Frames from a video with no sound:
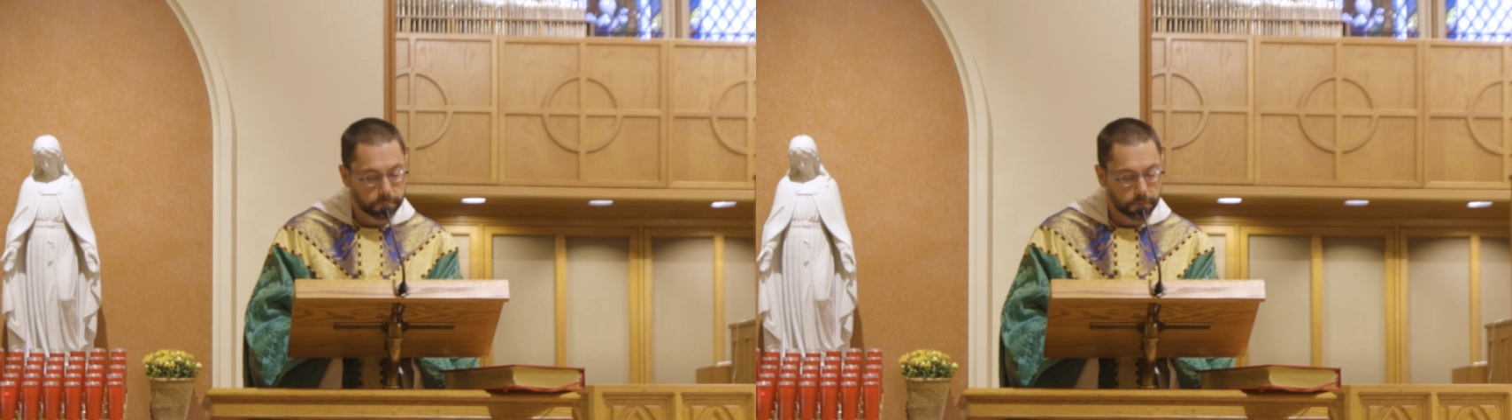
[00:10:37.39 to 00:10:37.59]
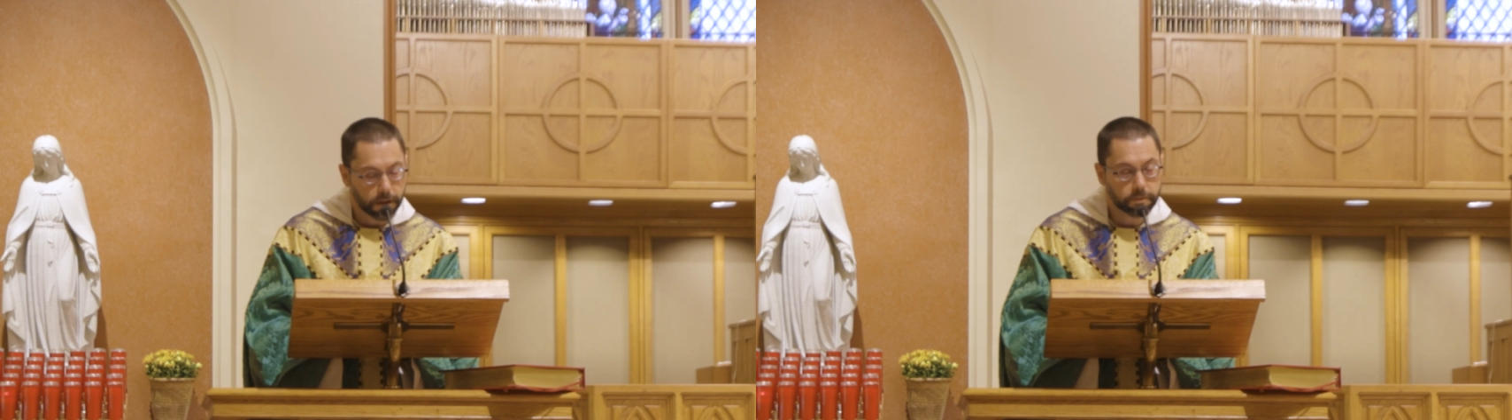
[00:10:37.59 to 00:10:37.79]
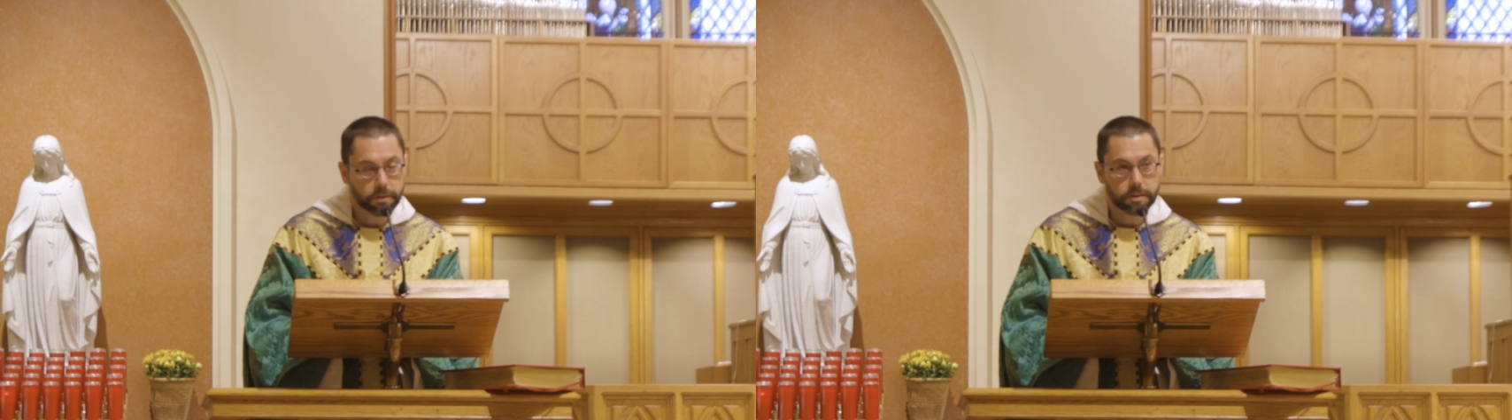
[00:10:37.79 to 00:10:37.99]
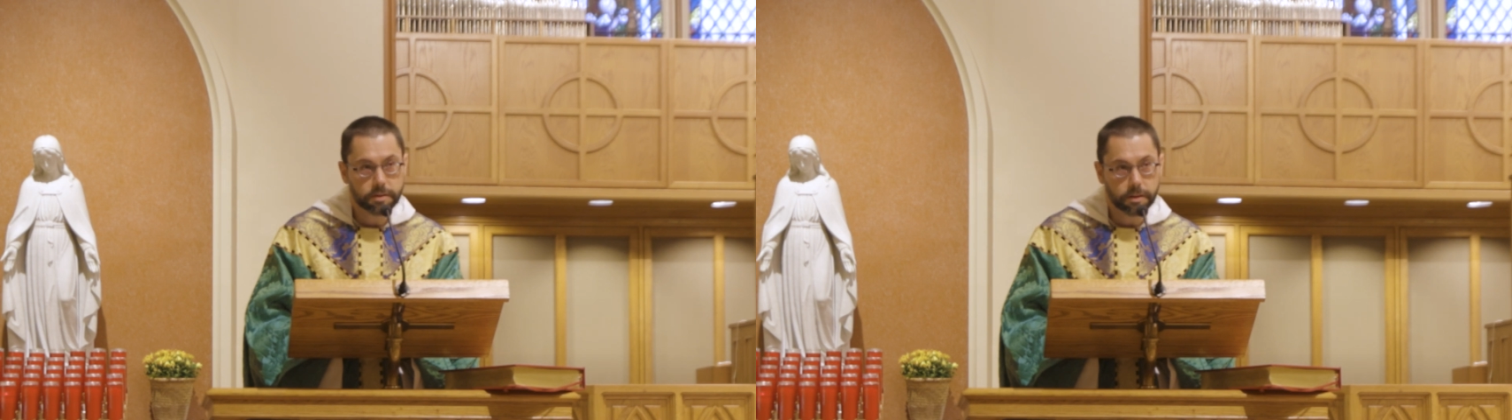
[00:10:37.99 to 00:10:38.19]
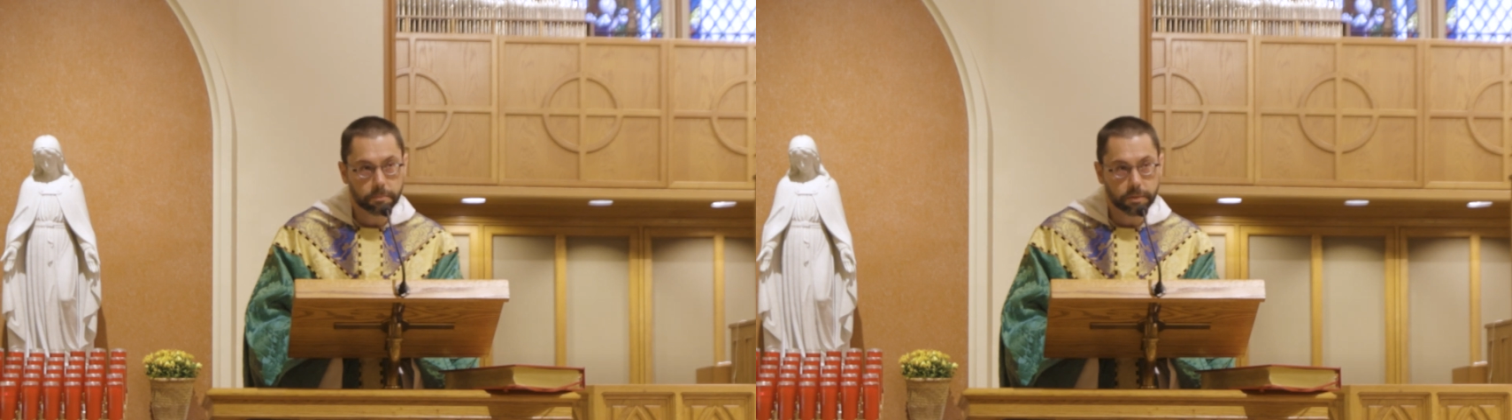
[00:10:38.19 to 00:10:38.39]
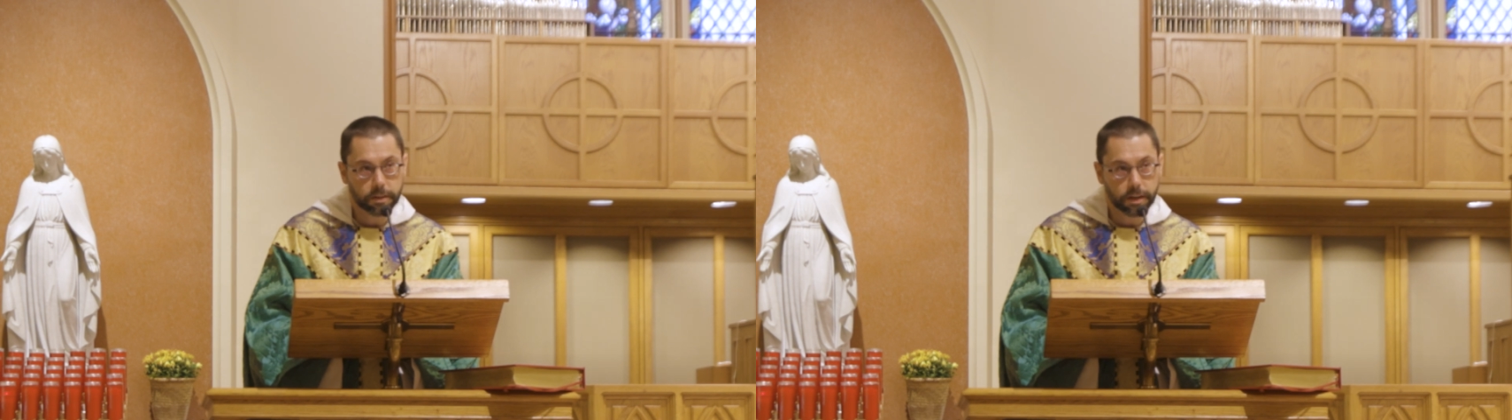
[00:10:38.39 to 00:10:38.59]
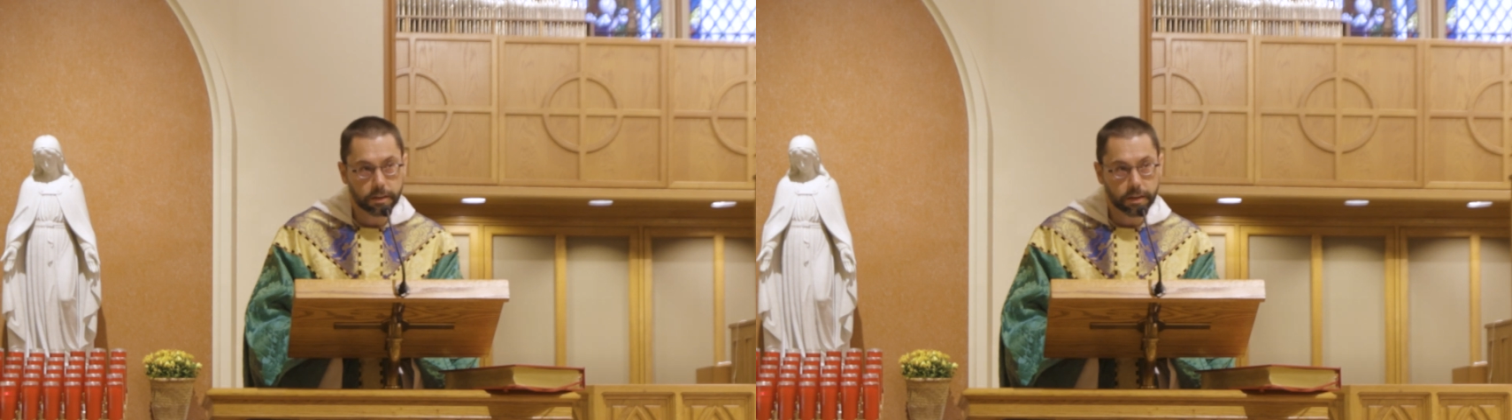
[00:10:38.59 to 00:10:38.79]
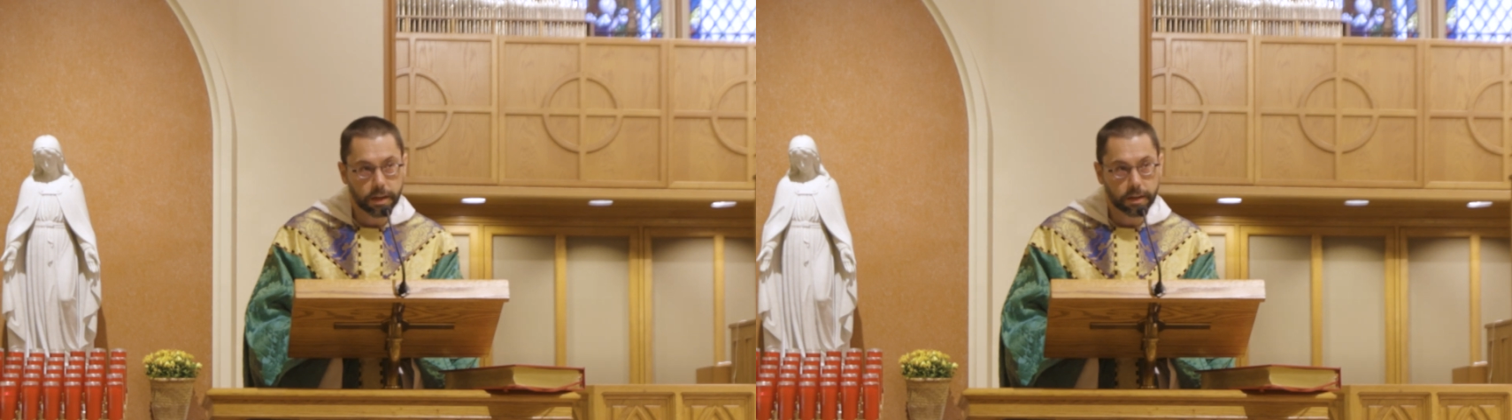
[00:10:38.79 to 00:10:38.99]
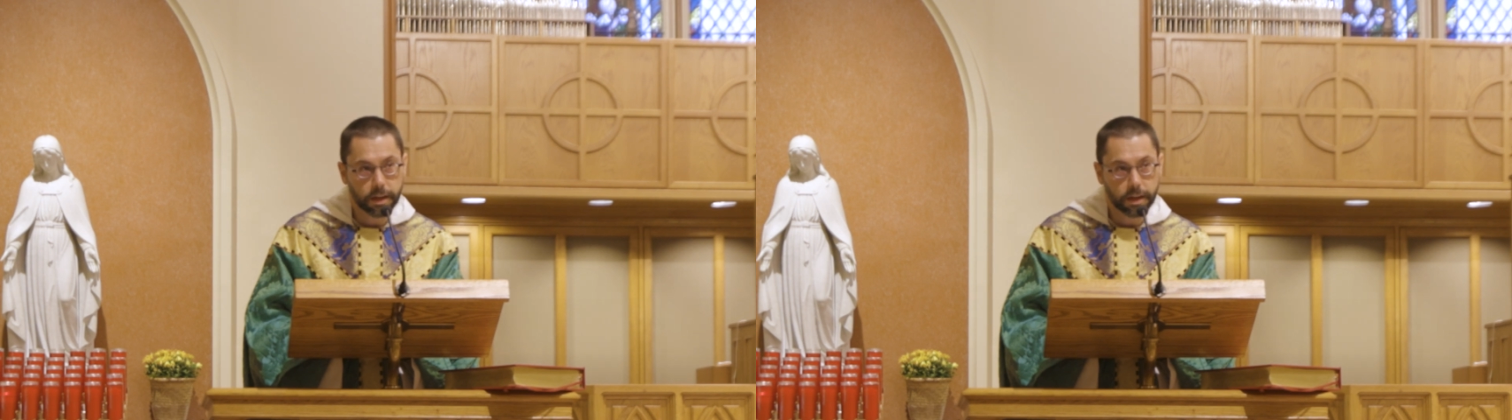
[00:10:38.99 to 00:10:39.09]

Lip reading: Heaven is something like that